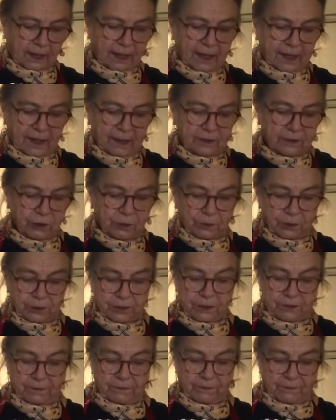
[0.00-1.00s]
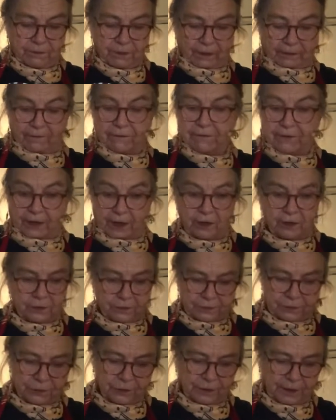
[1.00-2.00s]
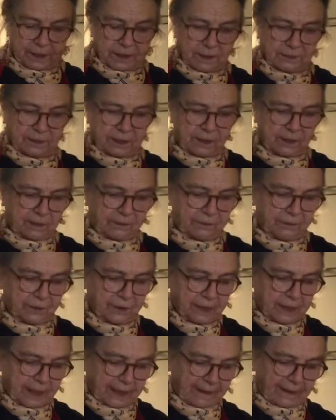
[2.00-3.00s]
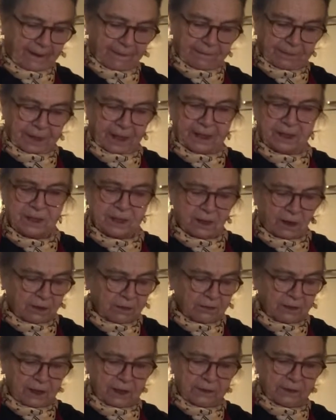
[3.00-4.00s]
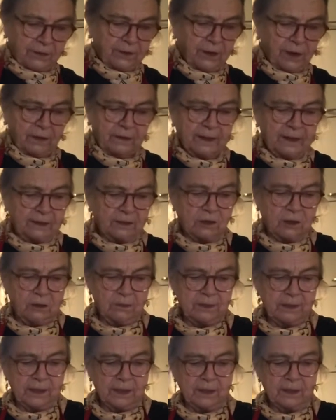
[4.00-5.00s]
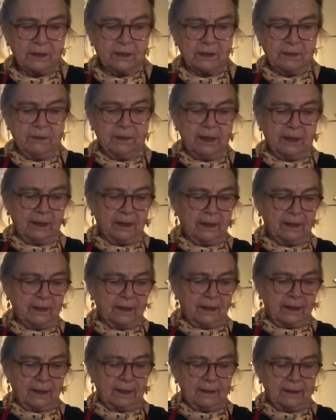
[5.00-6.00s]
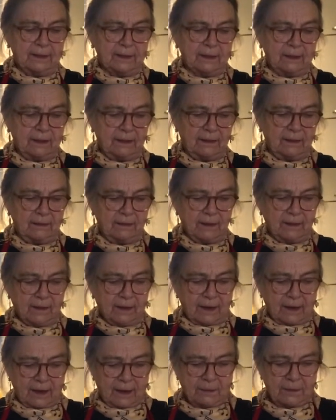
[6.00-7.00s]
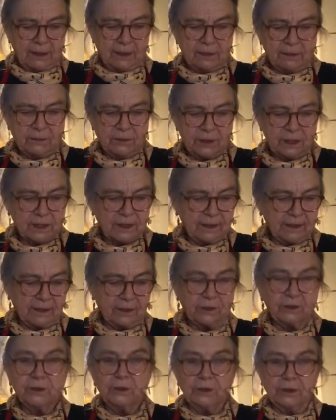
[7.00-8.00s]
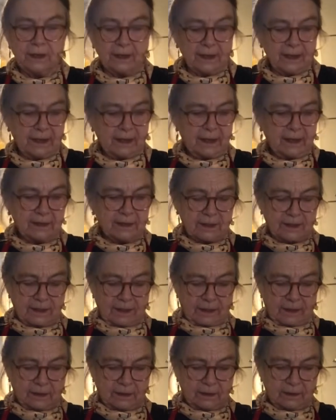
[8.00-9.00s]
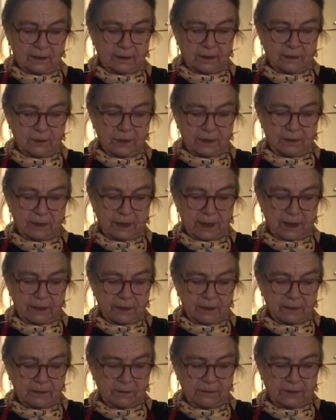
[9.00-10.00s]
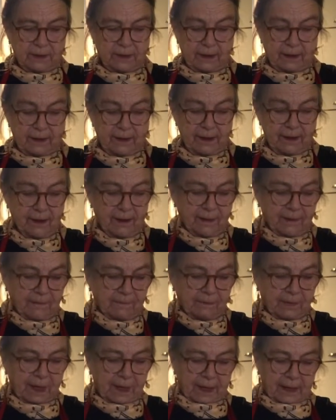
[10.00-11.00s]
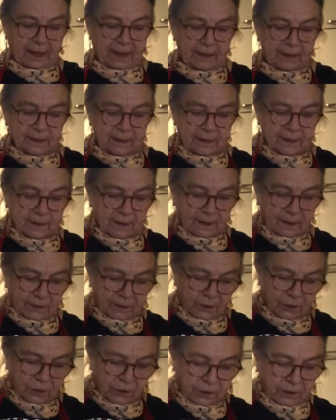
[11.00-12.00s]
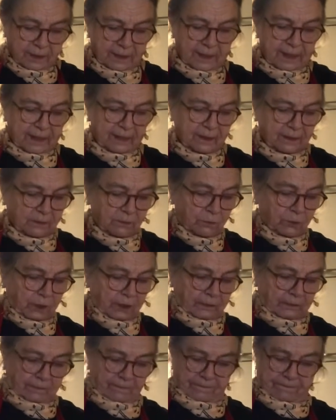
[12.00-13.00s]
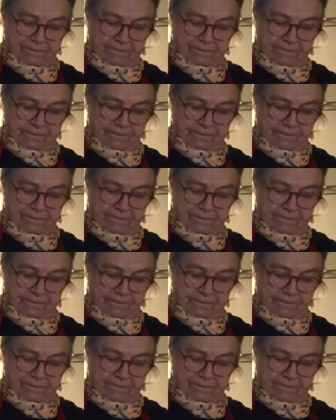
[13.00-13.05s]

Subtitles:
and you want some finger food that's a bit different. They're not that complicated to make. And I made them recently in a cooking class, and they were the big hit of the day. And you can eat them with